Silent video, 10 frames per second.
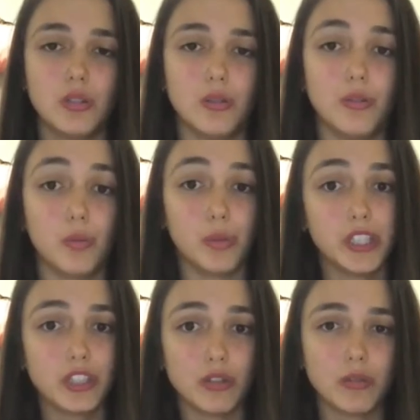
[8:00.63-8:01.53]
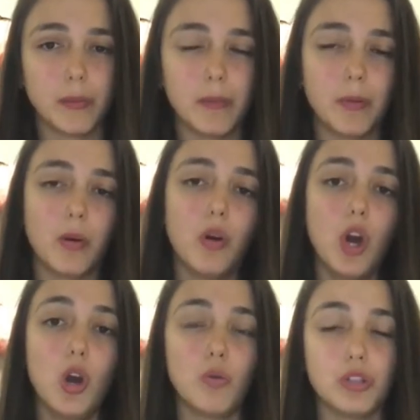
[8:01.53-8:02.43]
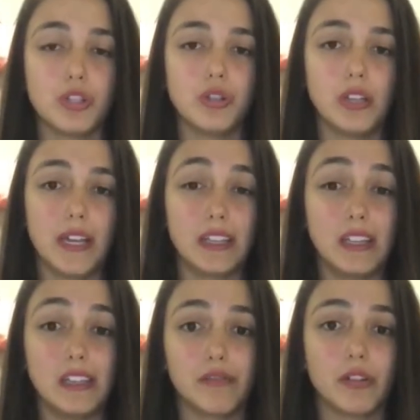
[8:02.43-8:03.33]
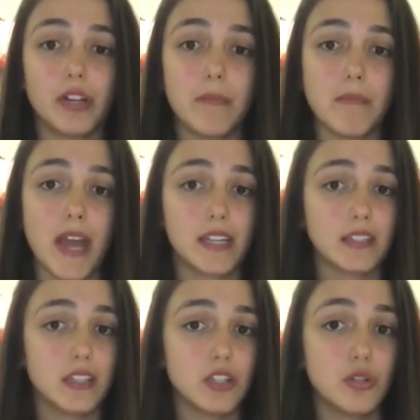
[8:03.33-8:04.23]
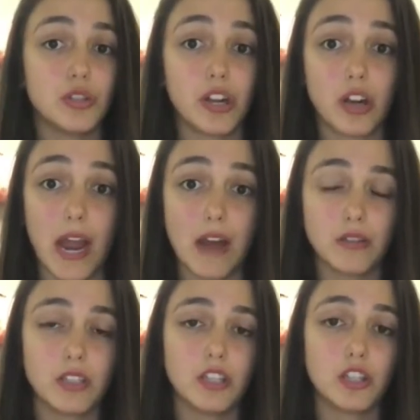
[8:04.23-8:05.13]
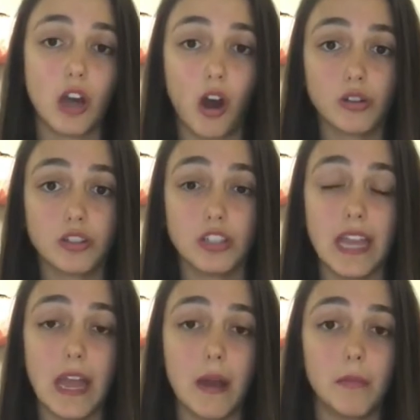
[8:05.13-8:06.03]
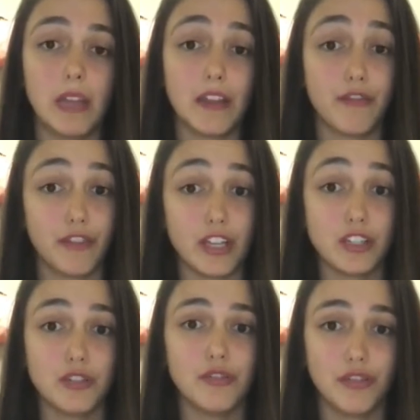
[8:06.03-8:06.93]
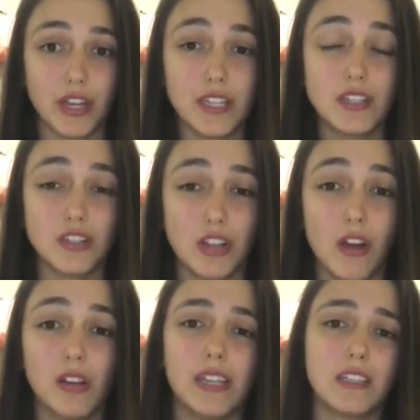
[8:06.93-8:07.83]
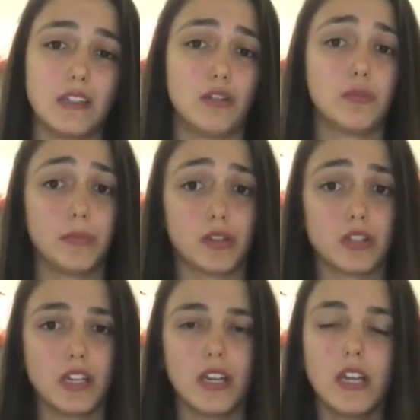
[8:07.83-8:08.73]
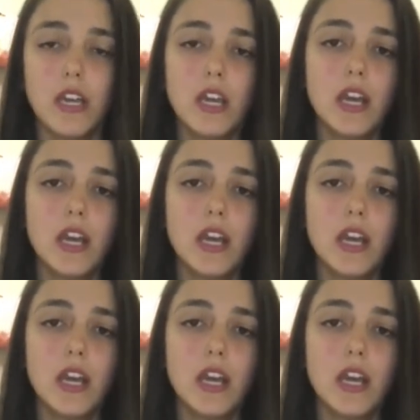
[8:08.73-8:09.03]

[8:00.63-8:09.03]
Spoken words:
to reach those people was to like deliver magazines to their houses, talk to them like face to face, like a salesperson.